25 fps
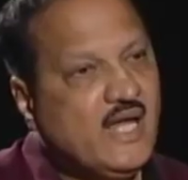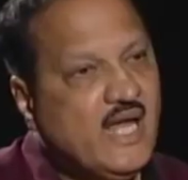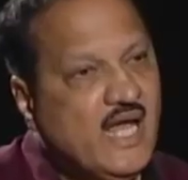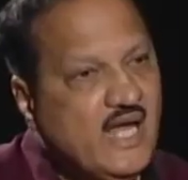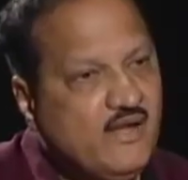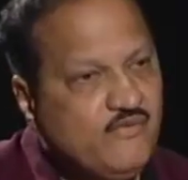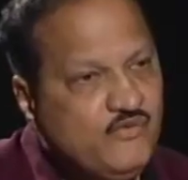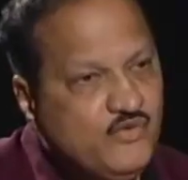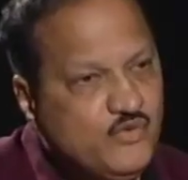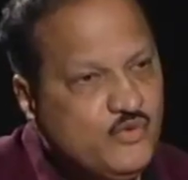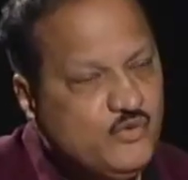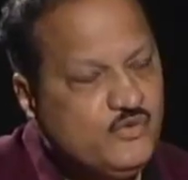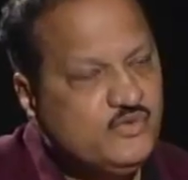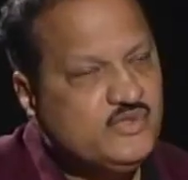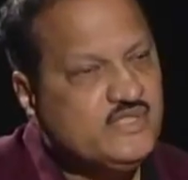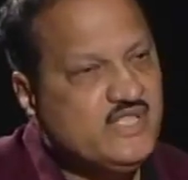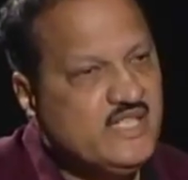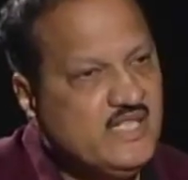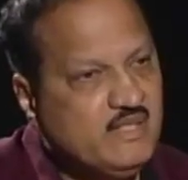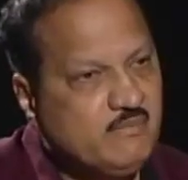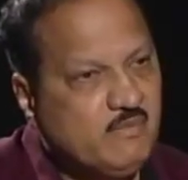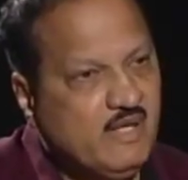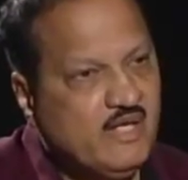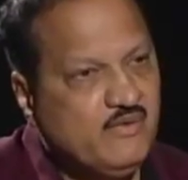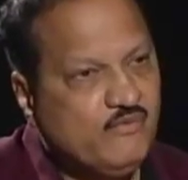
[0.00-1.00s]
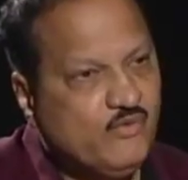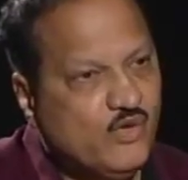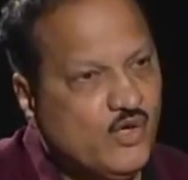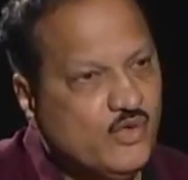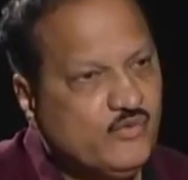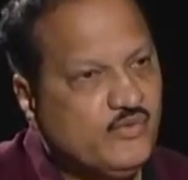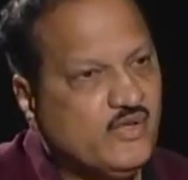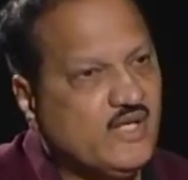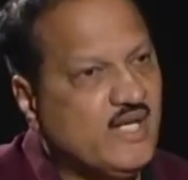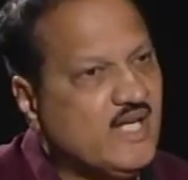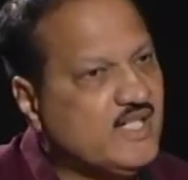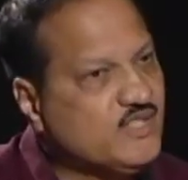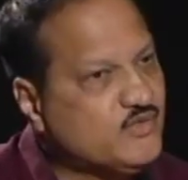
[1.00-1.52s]
Have you seen my ward
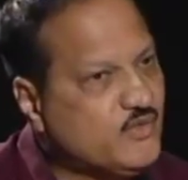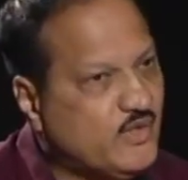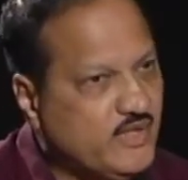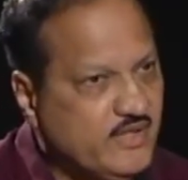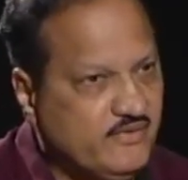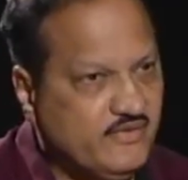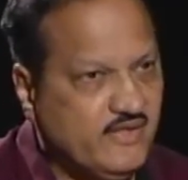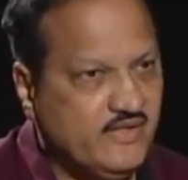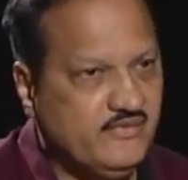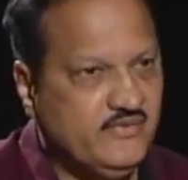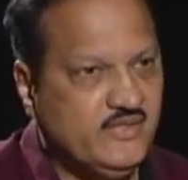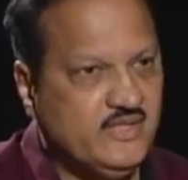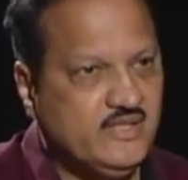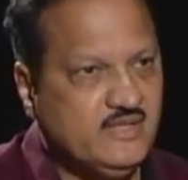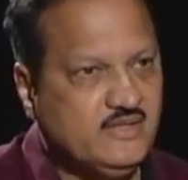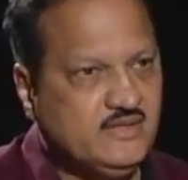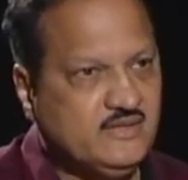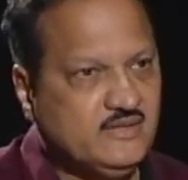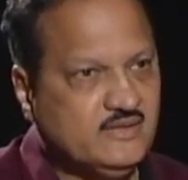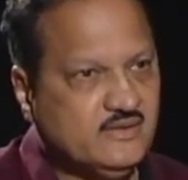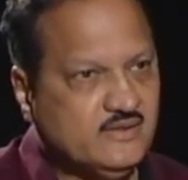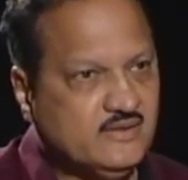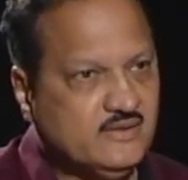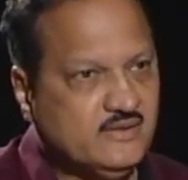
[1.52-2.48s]
for last 25 years?